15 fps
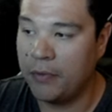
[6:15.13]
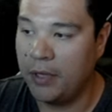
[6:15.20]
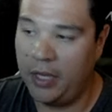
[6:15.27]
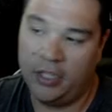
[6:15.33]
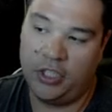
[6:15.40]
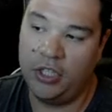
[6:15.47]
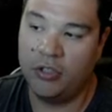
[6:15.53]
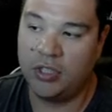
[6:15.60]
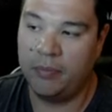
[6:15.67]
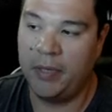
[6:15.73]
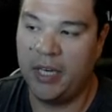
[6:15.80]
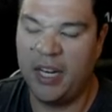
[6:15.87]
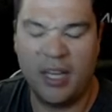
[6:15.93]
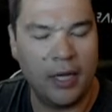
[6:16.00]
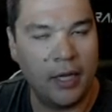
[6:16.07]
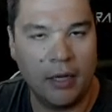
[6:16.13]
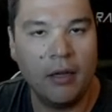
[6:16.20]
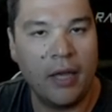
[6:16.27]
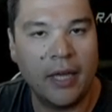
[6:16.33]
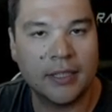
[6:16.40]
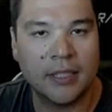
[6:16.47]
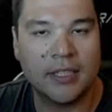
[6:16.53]
And she used to be an
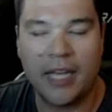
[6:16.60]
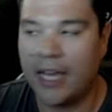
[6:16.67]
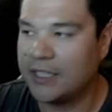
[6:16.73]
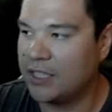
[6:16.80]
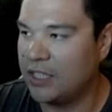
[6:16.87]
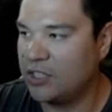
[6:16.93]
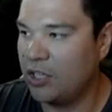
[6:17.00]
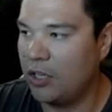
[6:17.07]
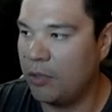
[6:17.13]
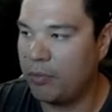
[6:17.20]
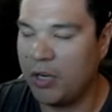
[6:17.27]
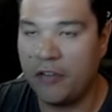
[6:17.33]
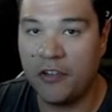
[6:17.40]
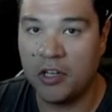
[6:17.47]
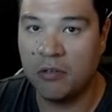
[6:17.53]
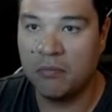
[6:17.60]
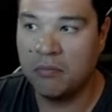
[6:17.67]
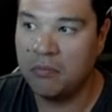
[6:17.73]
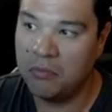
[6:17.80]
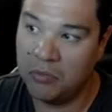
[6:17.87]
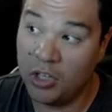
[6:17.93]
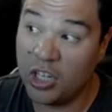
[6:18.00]
ex-assassin. I saw the preview.
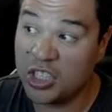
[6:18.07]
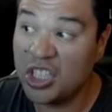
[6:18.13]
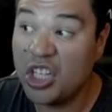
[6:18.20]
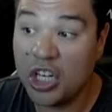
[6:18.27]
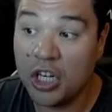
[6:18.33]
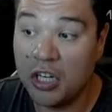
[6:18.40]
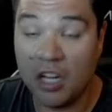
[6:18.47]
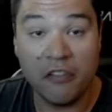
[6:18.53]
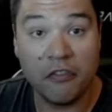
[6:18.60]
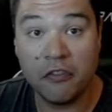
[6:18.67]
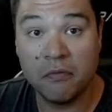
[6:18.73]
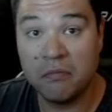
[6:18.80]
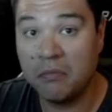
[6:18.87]
Looks good enough.